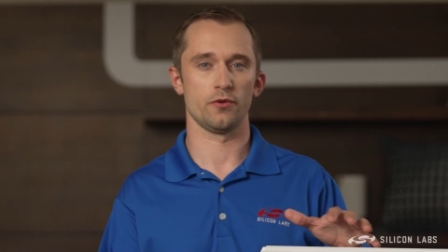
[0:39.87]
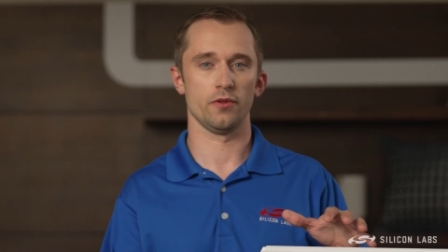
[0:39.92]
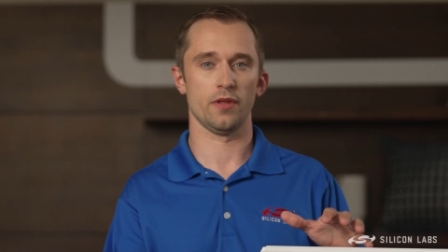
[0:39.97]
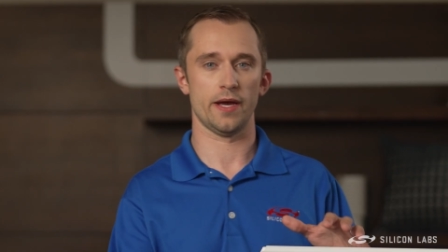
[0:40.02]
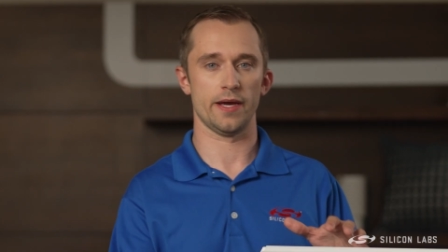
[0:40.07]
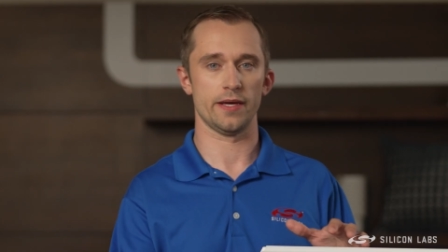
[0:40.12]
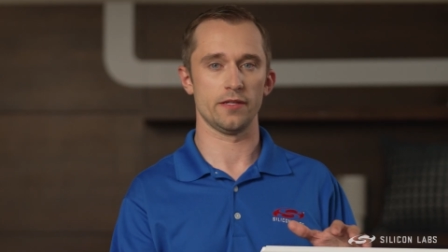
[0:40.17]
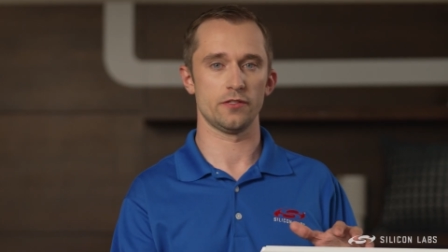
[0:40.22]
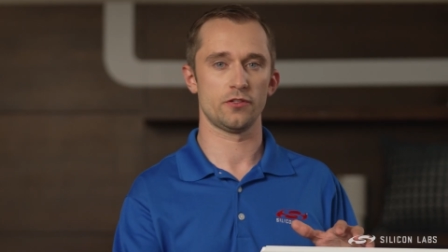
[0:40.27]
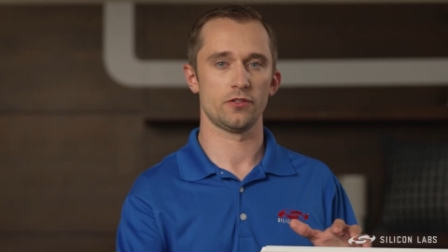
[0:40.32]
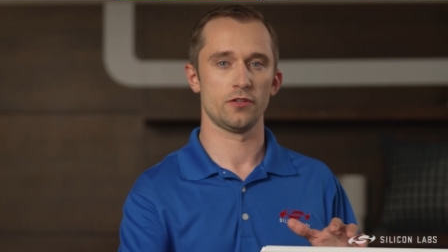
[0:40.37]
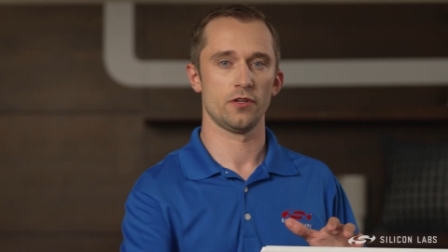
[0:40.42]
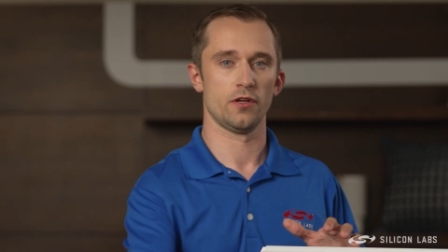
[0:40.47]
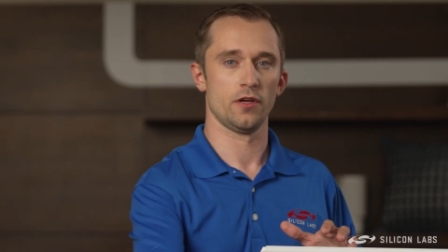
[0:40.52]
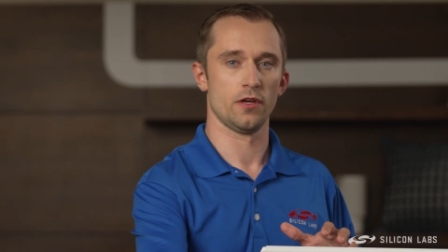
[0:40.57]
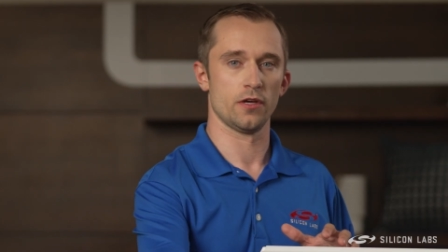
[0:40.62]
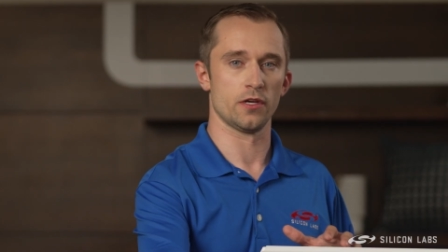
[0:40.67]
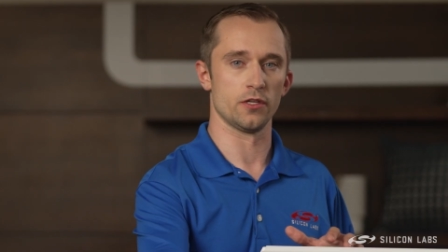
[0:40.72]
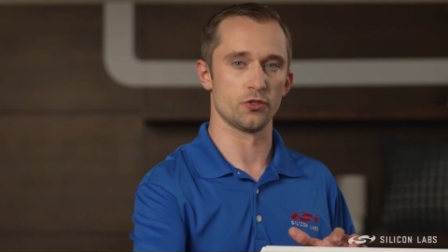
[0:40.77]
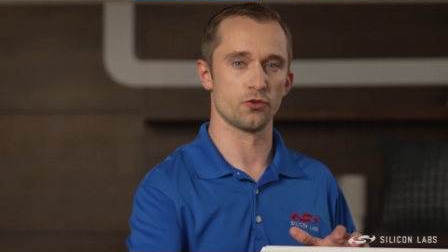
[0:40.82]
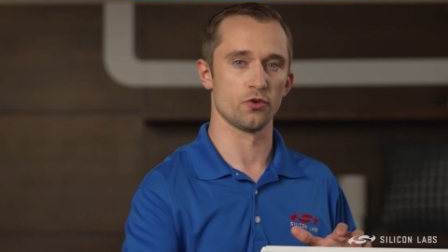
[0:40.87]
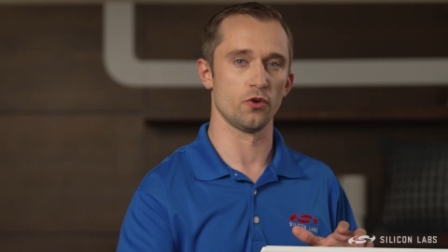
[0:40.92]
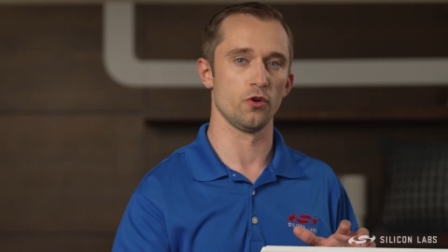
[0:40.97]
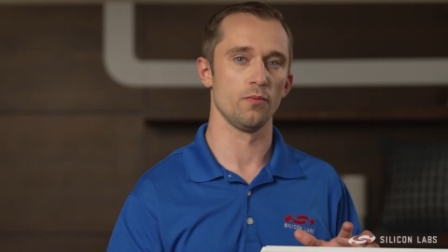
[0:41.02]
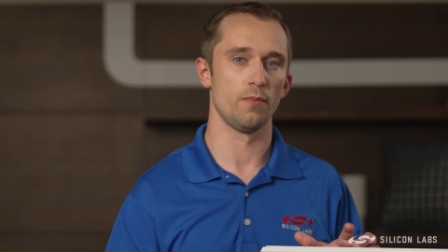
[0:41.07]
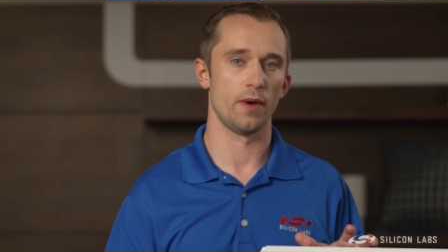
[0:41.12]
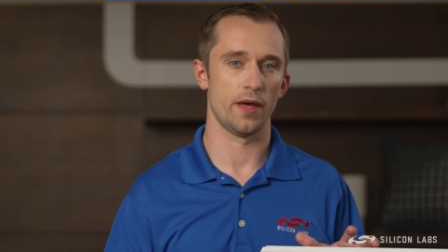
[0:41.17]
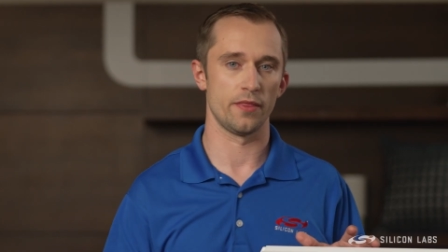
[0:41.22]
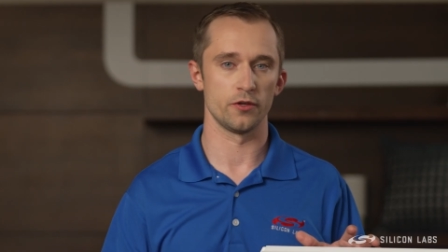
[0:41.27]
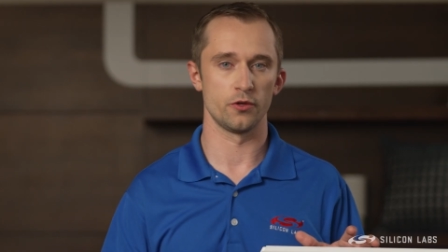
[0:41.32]
lights
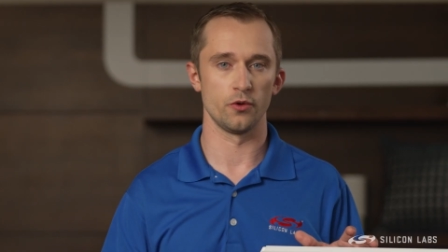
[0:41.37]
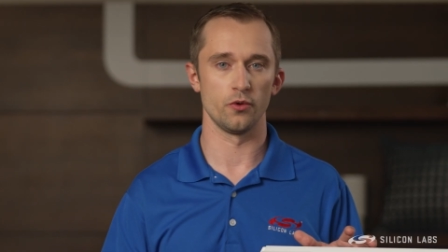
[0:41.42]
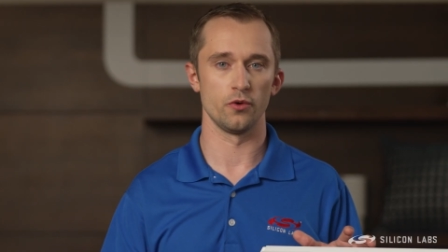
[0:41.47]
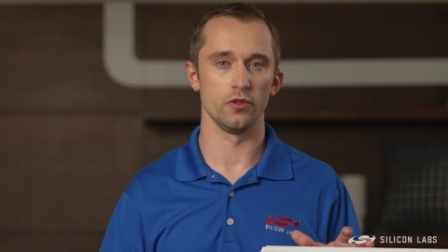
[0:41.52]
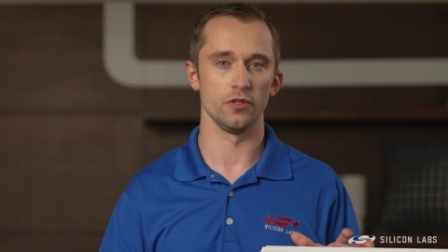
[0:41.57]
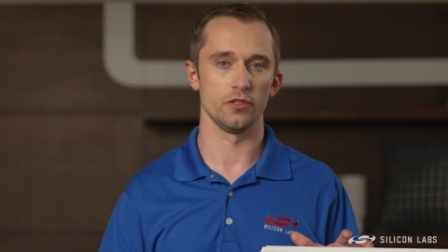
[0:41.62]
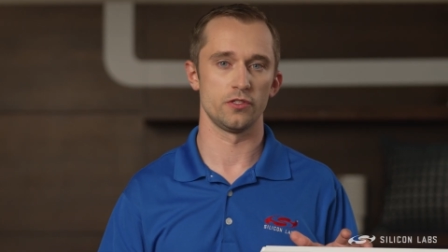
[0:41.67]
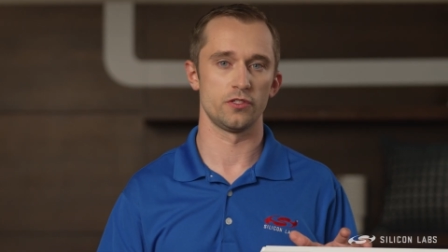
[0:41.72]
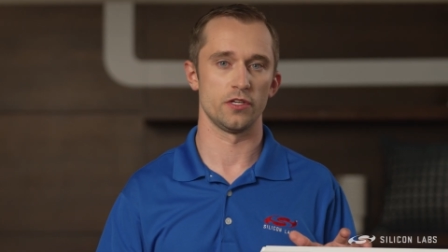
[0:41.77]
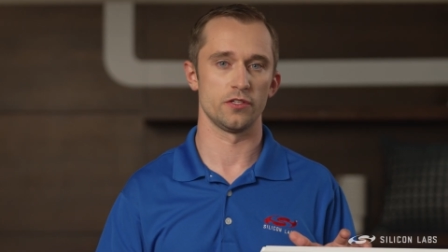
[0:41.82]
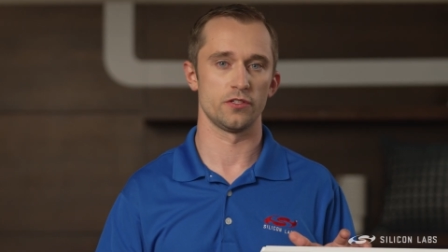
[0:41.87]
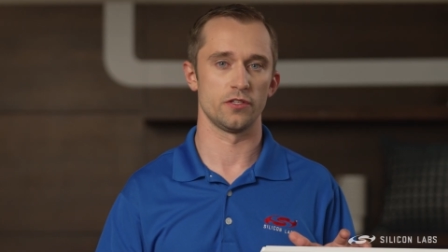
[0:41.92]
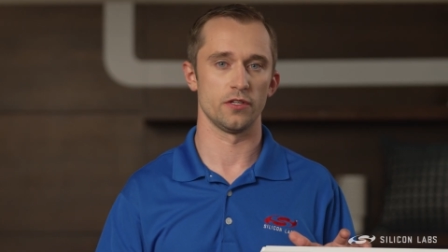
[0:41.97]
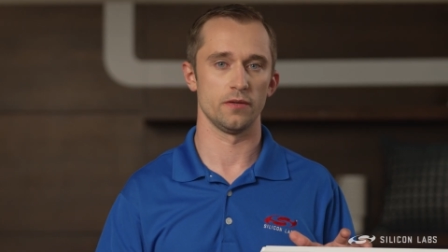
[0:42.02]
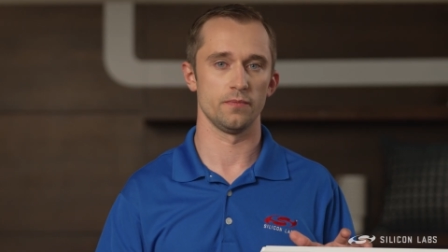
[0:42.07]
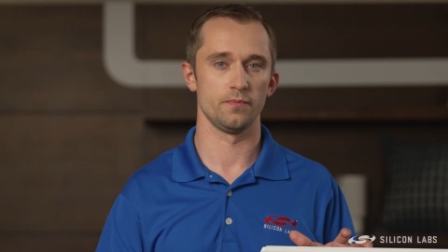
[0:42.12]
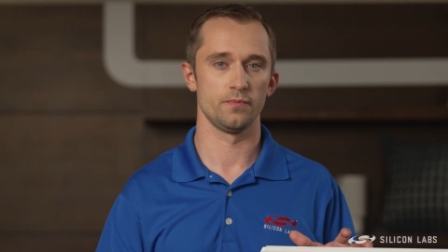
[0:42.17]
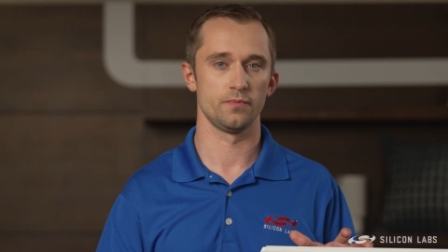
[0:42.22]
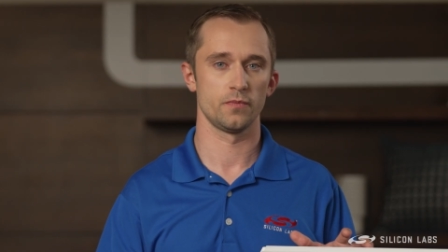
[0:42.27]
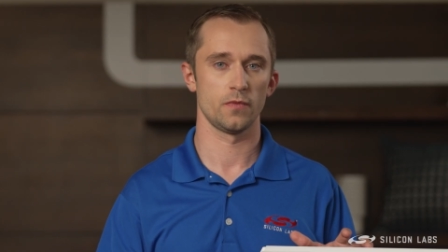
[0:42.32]
controlled by the Google Assistant.